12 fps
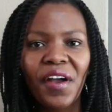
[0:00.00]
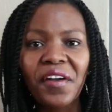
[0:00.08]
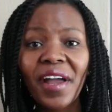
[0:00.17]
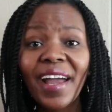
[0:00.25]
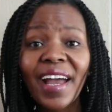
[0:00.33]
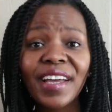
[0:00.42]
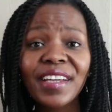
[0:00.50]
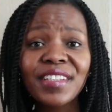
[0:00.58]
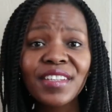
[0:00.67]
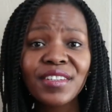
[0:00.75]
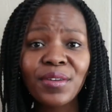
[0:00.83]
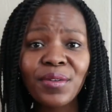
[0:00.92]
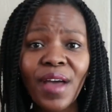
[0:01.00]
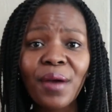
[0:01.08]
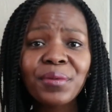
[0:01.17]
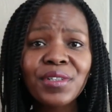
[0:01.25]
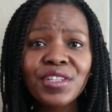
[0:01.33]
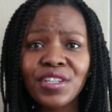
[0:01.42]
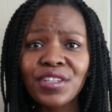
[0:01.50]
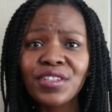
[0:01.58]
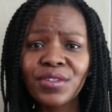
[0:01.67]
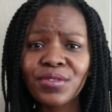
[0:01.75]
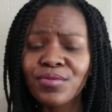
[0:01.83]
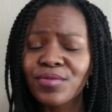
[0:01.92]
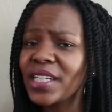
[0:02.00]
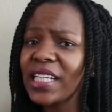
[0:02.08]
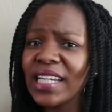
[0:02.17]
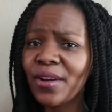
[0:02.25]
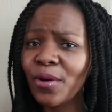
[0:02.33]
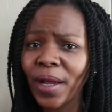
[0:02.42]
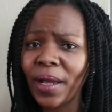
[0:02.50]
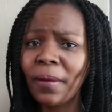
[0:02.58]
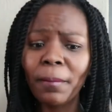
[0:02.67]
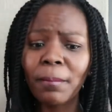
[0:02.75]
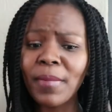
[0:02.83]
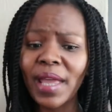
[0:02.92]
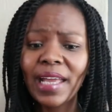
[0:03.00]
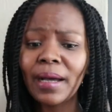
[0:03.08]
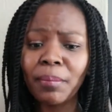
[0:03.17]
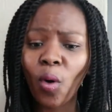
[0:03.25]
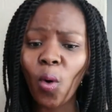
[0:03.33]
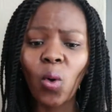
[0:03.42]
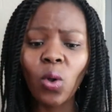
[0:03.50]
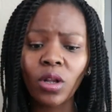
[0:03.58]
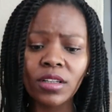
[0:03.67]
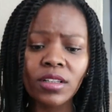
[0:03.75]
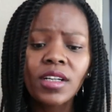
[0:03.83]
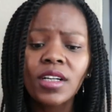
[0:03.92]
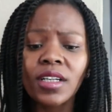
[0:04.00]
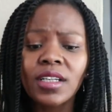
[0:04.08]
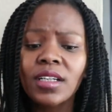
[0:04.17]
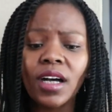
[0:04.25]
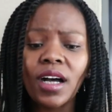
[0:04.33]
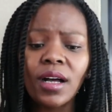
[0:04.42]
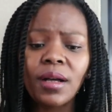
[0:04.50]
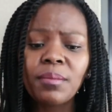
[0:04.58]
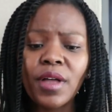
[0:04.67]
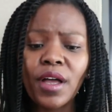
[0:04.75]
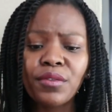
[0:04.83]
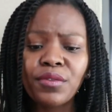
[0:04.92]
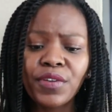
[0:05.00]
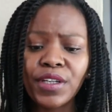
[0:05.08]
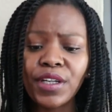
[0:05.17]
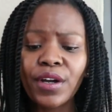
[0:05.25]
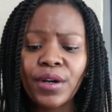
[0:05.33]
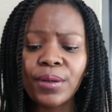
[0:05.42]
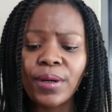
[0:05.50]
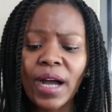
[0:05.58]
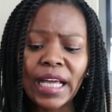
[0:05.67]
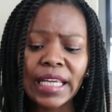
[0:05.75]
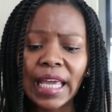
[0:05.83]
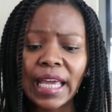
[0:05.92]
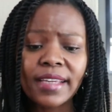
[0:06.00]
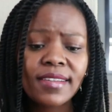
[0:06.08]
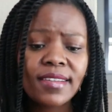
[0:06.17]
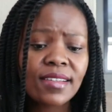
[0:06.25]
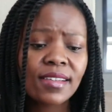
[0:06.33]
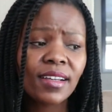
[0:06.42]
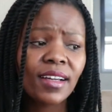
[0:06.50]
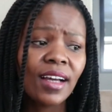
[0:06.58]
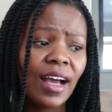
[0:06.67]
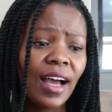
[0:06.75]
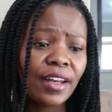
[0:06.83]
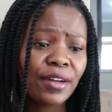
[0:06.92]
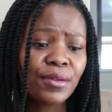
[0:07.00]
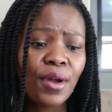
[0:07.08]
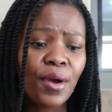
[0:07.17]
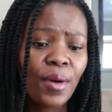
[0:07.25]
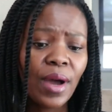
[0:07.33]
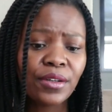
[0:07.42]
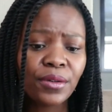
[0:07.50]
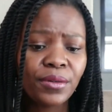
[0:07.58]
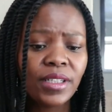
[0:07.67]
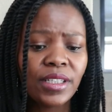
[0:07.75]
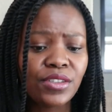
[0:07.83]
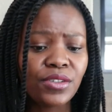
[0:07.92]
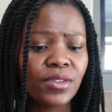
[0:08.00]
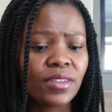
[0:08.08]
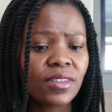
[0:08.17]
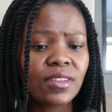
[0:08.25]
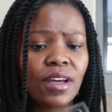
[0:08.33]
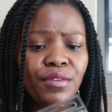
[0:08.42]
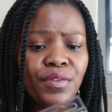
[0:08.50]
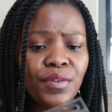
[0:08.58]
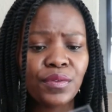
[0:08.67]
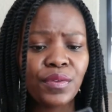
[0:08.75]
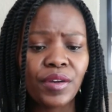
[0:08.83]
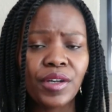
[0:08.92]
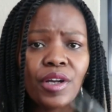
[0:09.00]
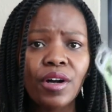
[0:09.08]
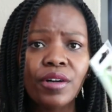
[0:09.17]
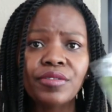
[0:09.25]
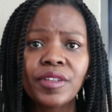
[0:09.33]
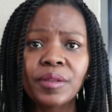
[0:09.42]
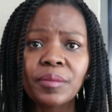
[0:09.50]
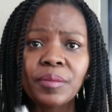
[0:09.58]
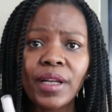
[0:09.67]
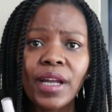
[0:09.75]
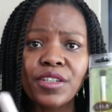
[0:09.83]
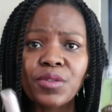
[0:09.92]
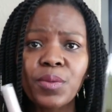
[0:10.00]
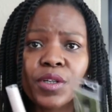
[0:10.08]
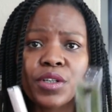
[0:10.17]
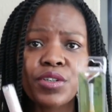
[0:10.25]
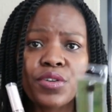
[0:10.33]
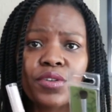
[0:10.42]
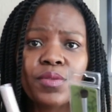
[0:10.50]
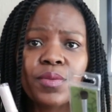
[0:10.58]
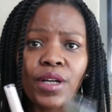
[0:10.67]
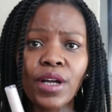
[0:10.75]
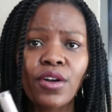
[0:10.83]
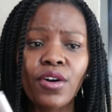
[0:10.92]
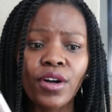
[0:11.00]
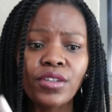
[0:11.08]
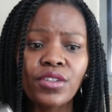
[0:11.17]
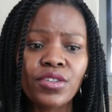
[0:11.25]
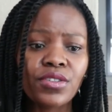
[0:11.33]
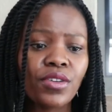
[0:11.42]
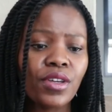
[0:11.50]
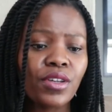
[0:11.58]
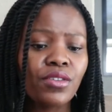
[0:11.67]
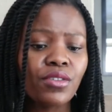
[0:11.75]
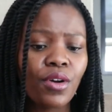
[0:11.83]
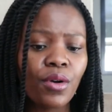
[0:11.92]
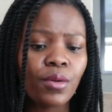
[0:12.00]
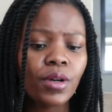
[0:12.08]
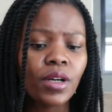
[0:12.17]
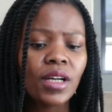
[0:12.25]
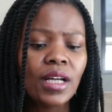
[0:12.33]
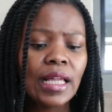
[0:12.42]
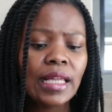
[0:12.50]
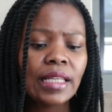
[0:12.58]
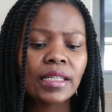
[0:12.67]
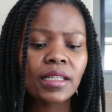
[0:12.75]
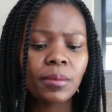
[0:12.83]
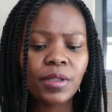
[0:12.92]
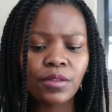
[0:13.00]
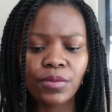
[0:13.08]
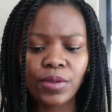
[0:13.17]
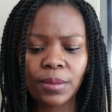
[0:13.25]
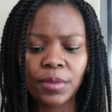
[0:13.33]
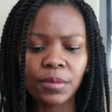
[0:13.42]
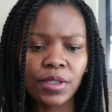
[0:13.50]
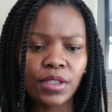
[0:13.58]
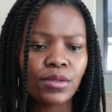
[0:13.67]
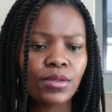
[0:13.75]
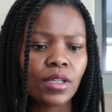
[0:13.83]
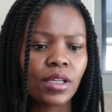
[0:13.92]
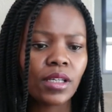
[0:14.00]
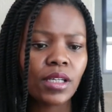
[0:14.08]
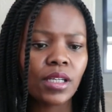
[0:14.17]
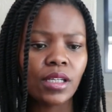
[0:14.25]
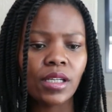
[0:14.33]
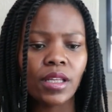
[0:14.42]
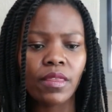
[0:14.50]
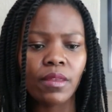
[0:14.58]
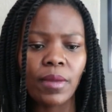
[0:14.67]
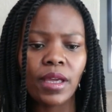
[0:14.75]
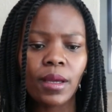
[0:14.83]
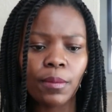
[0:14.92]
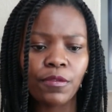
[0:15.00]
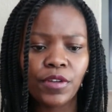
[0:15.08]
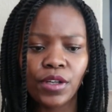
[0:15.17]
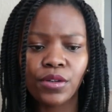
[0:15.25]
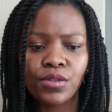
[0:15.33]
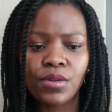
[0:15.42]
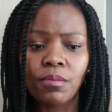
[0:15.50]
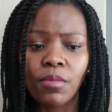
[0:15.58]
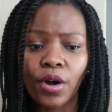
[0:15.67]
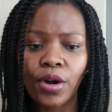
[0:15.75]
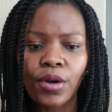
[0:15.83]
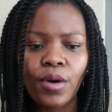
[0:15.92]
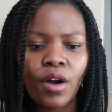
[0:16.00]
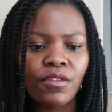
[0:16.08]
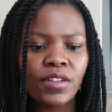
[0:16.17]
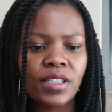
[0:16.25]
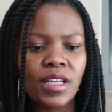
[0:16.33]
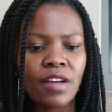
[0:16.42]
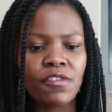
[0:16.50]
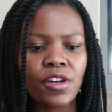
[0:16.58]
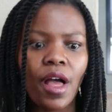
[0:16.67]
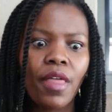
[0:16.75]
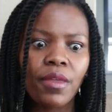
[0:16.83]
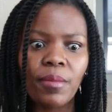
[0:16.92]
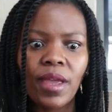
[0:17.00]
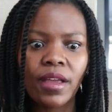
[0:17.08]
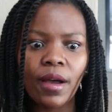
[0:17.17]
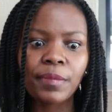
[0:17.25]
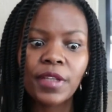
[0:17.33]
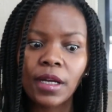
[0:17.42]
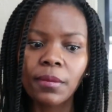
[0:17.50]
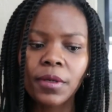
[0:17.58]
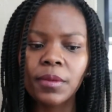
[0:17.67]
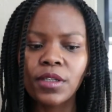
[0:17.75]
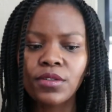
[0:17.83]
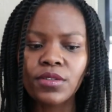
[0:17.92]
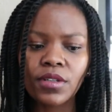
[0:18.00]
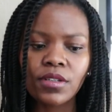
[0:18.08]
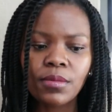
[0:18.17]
Okay guys, so that was just a really quick makeup haul video, I guess. I don't know, I don't really do this stuff very often, but I just wanted to show you what I got just so that you know a little bit of what I'm going to be using in the makeup video tomorrow. Obviously I've got other makeup that I'm going to be using